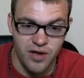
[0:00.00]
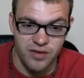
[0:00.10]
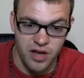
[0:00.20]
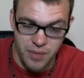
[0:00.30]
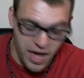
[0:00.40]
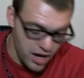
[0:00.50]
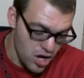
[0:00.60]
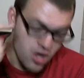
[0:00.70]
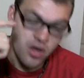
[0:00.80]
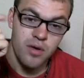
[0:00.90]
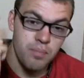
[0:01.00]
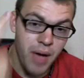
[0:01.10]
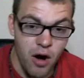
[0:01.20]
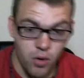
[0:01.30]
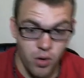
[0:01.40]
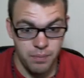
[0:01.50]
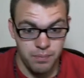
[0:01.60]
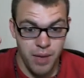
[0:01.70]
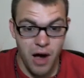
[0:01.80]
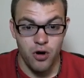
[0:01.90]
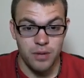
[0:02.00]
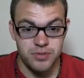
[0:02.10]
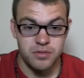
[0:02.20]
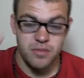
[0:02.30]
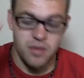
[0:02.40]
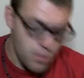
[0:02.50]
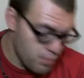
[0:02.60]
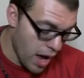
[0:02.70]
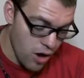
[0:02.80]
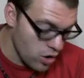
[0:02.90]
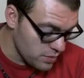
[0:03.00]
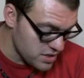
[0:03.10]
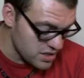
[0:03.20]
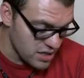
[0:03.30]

have to come back. Power-ups. This is